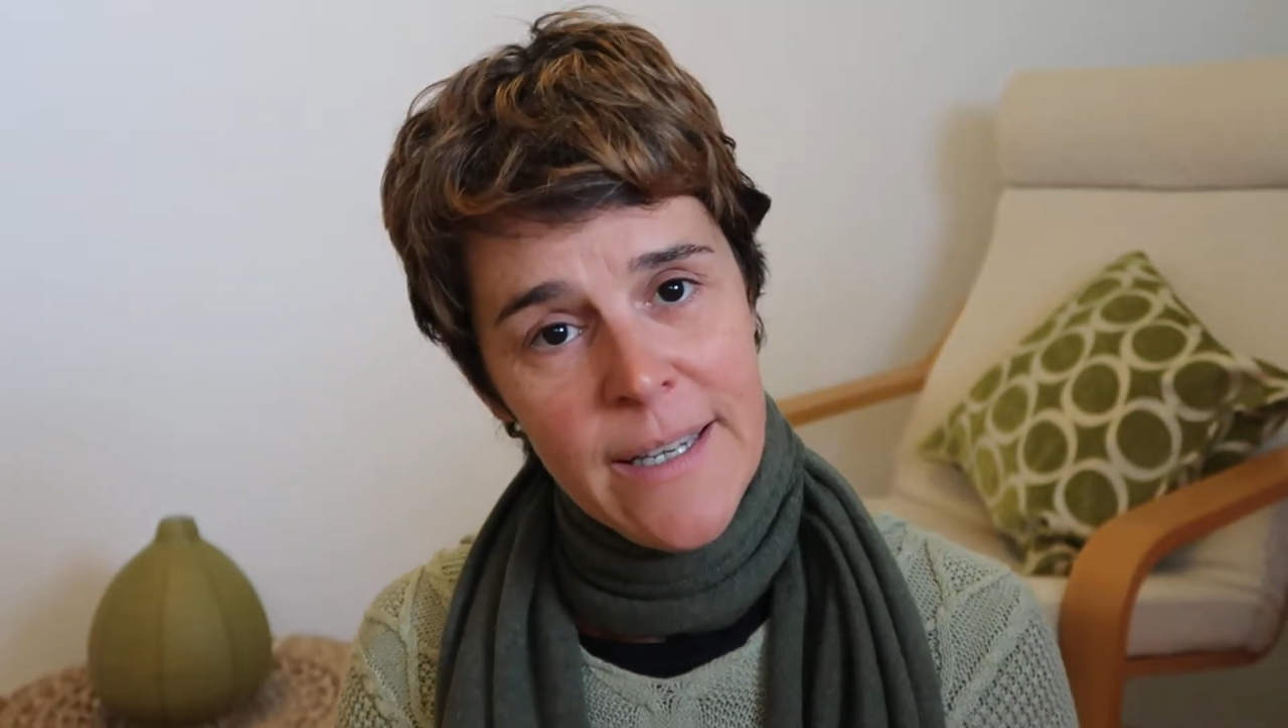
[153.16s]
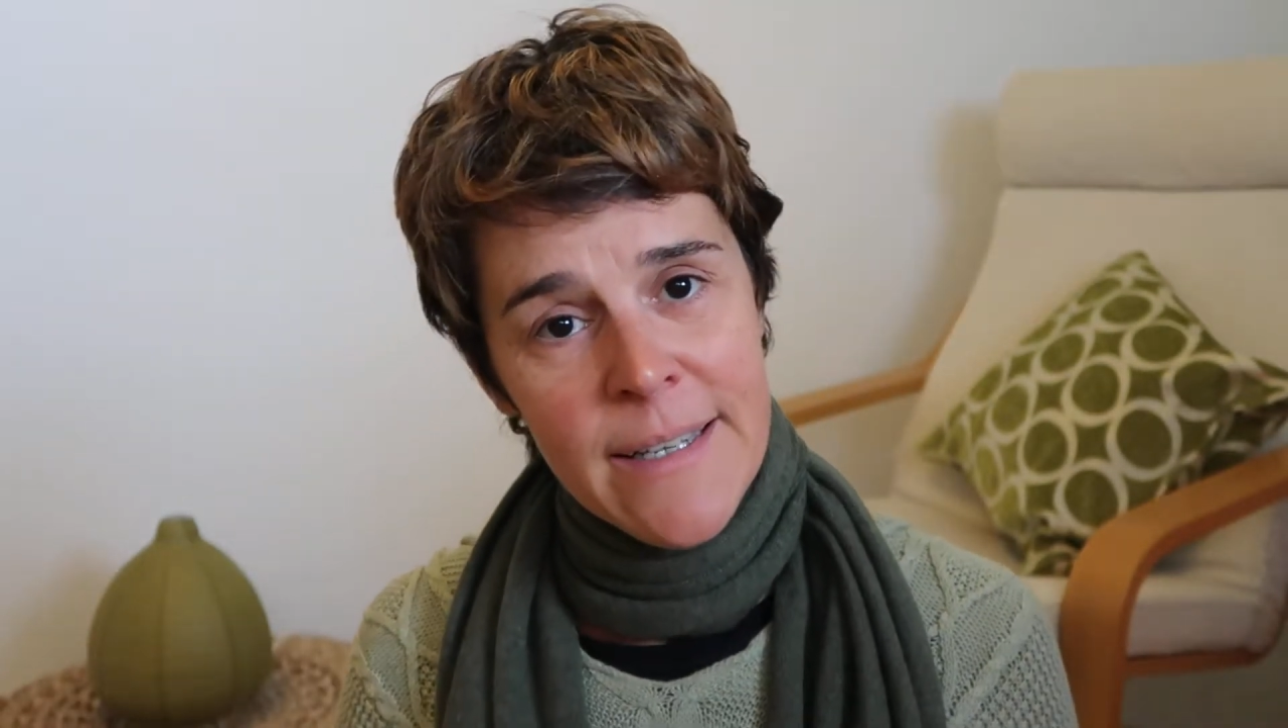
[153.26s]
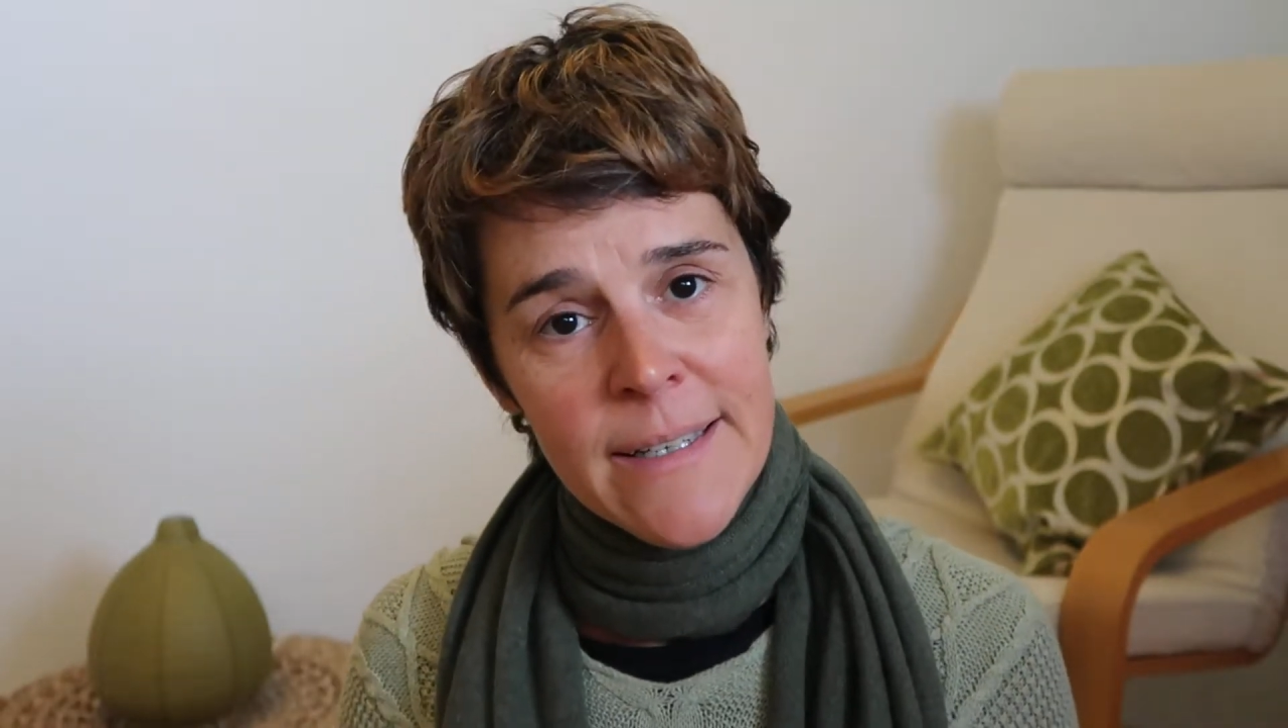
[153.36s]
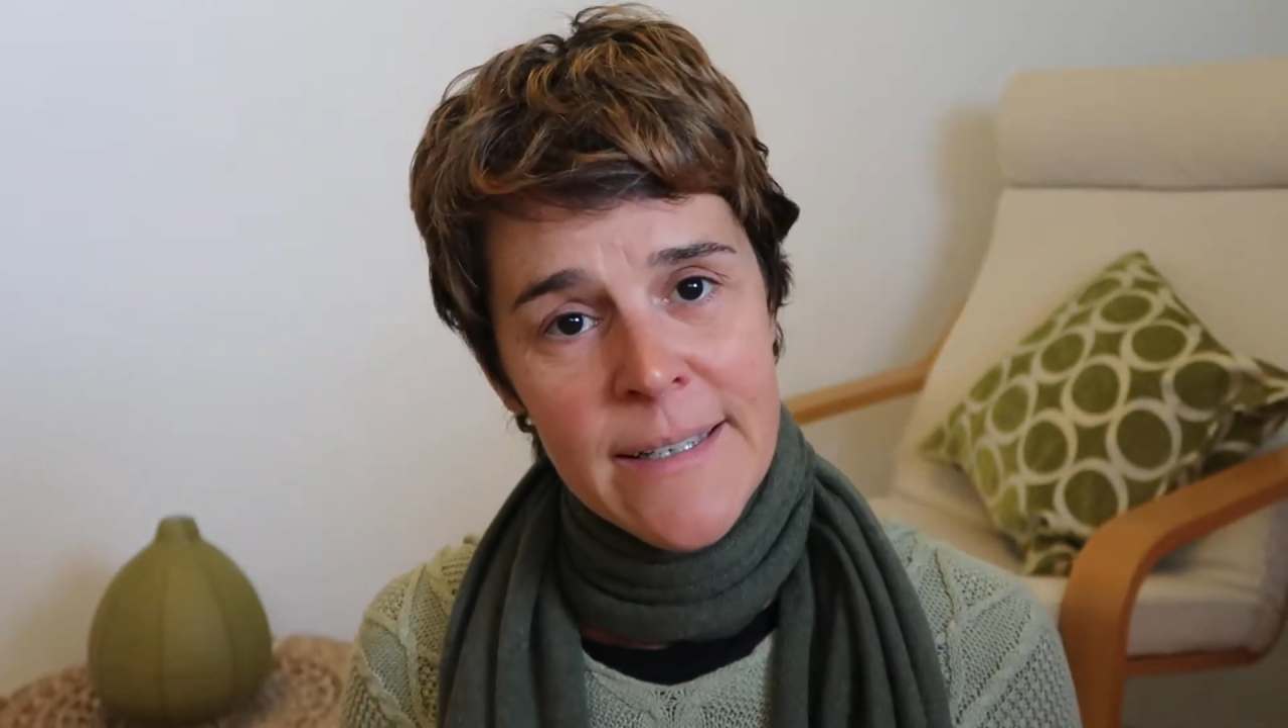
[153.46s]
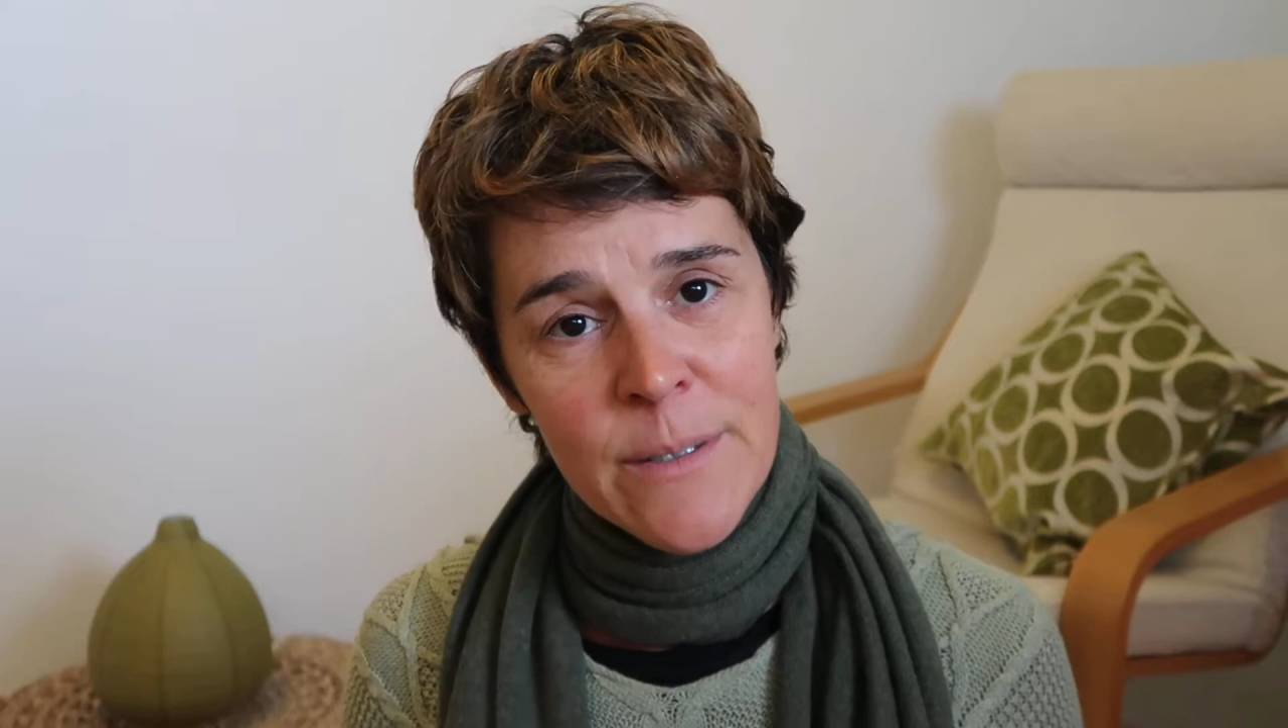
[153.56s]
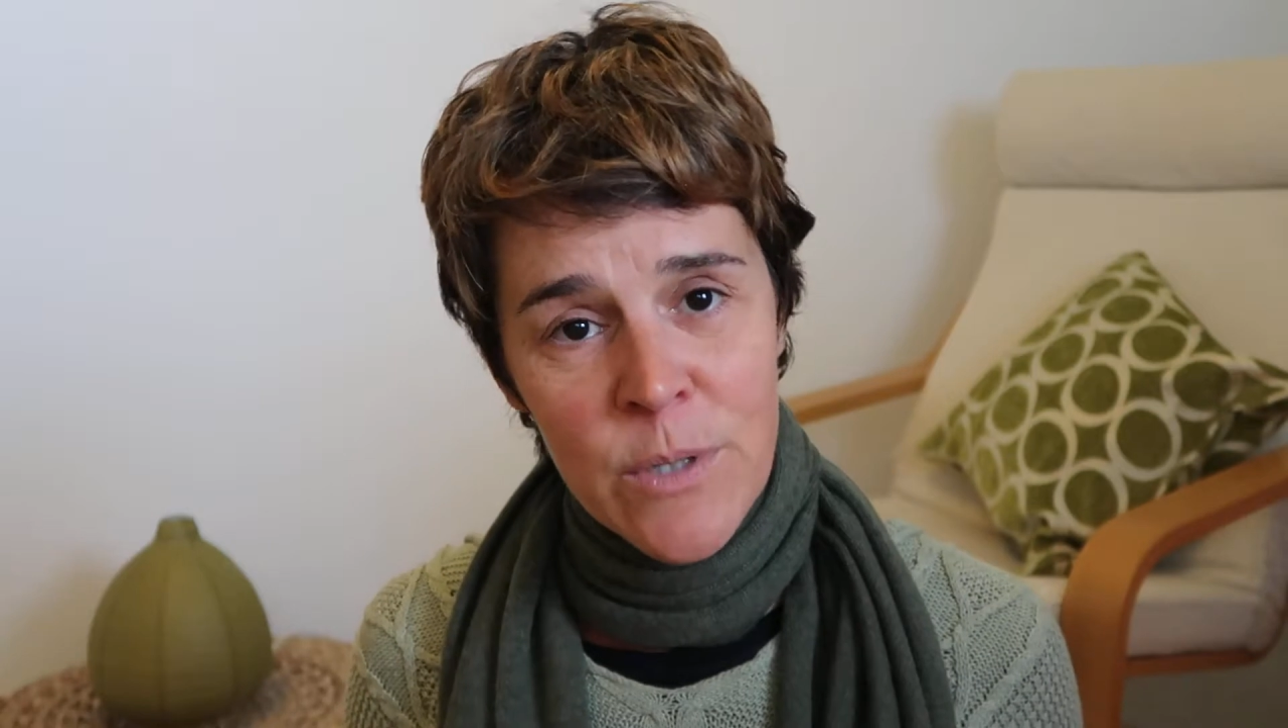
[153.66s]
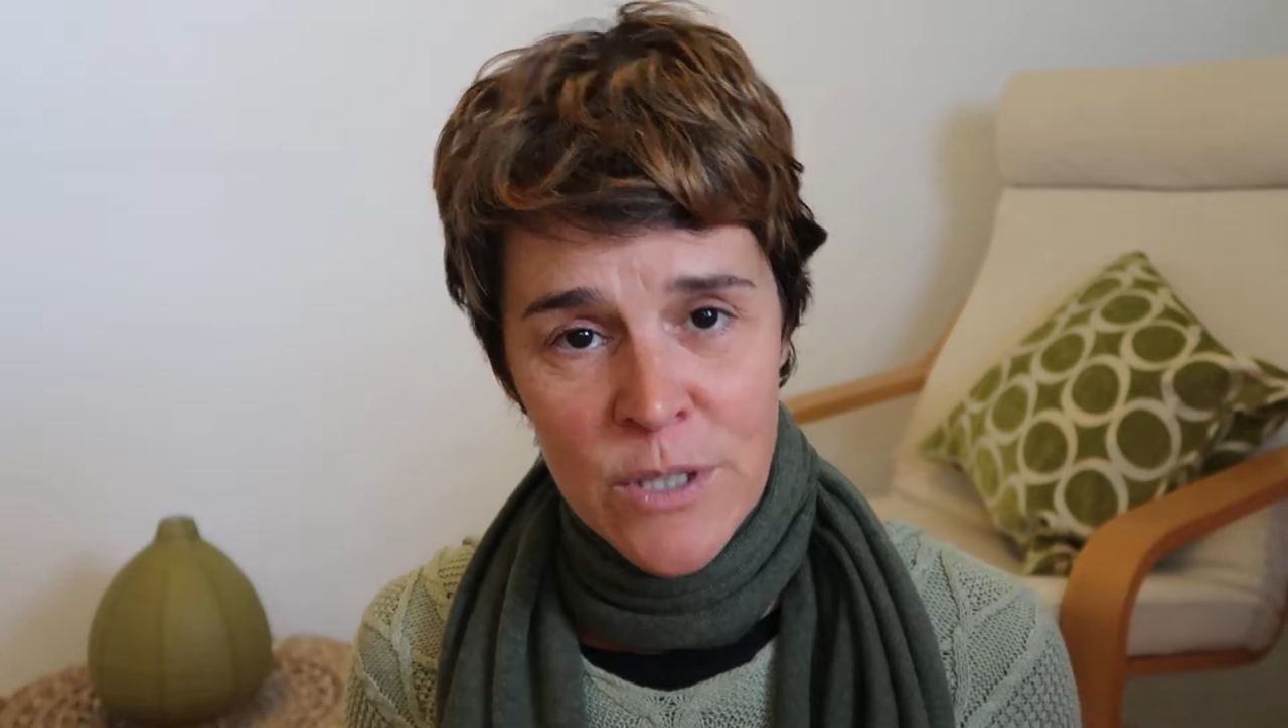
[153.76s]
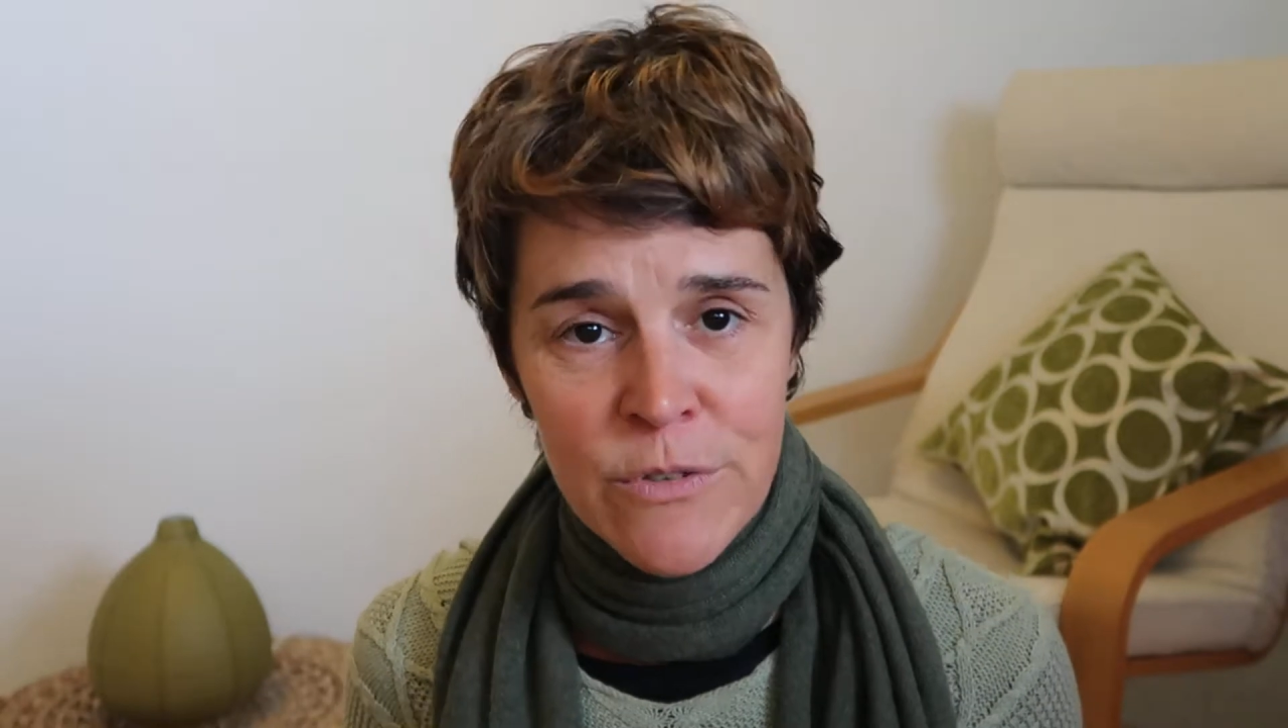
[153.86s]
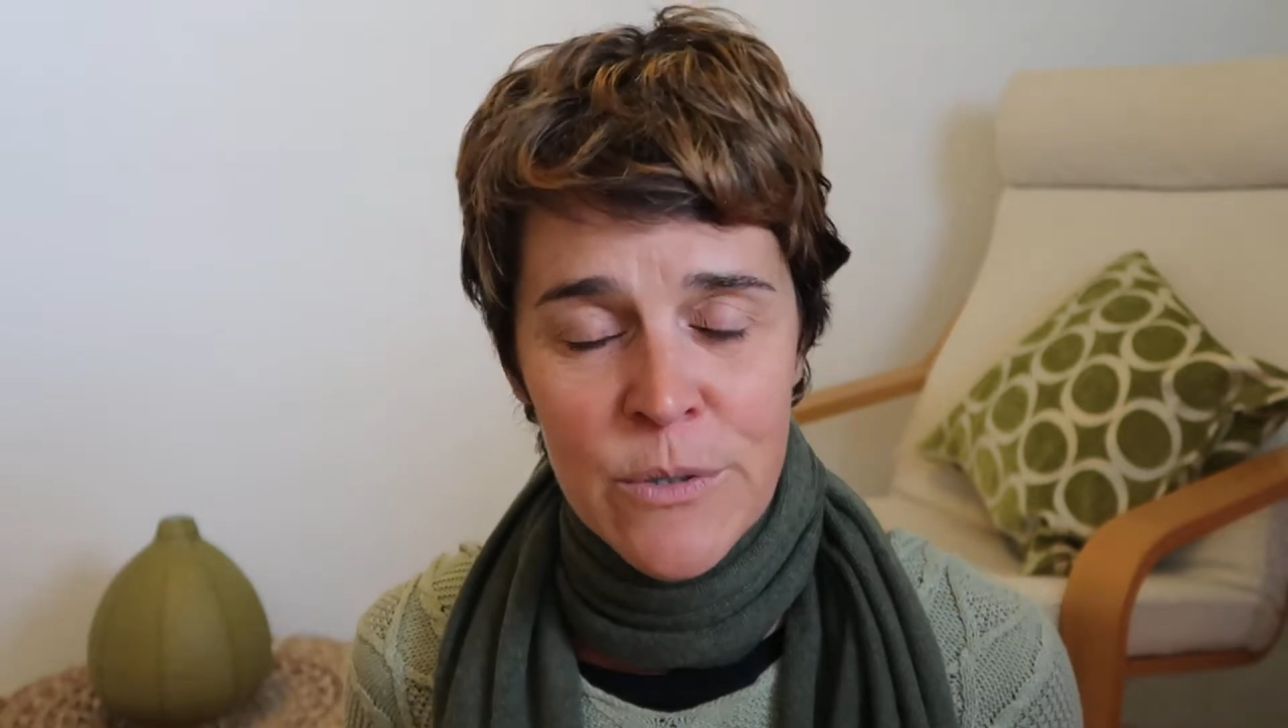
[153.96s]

one of